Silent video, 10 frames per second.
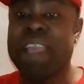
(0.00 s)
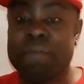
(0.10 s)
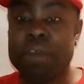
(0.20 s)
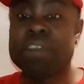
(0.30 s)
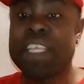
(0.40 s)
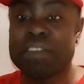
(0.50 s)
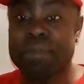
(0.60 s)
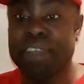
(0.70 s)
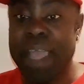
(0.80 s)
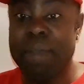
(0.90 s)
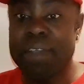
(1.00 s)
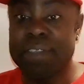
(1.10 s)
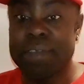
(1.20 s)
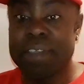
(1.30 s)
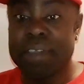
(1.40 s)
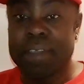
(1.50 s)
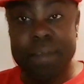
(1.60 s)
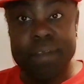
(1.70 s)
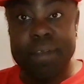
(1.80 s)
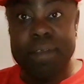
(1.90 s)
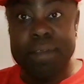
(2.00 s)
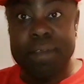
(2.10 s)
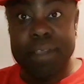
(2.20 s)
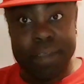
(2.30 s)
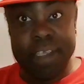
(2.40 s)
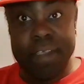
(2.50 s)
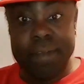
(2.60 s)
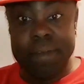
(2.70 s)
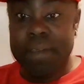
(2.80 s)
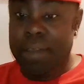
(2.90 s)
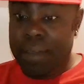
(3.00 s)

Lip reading: my viewers and subscribers. You see?